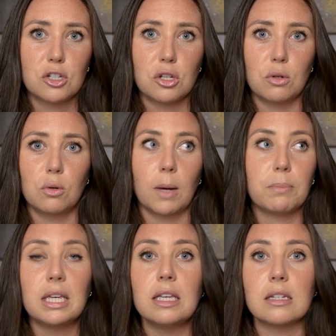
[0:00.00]
to
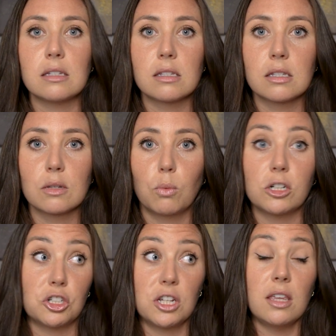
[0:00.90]
appease what
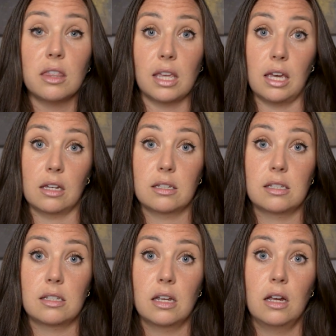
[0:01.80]
she
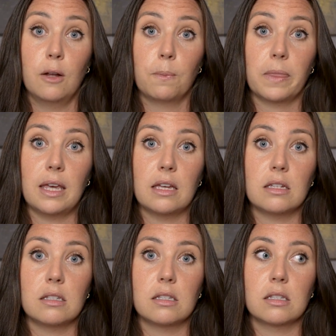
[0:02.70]
thinks
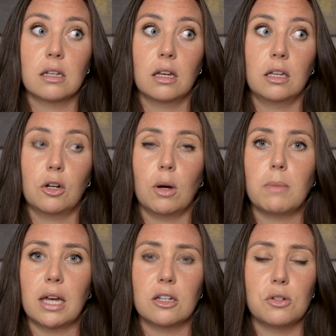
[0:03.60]
is, a
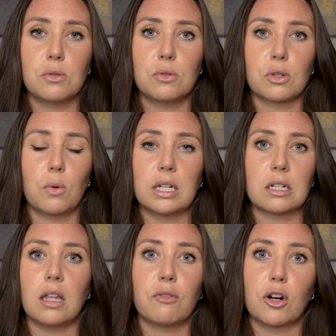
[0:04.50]
man who's going
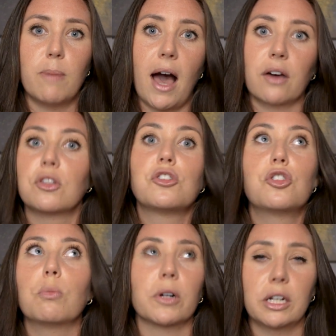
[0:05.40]
to love her back, the
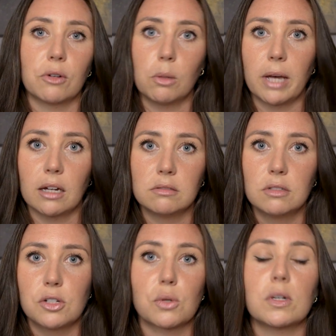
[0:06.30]
superhero man
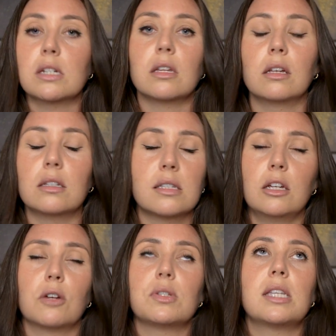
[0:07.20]
who's going to,
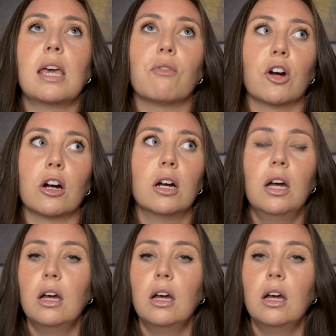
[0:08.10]
save her.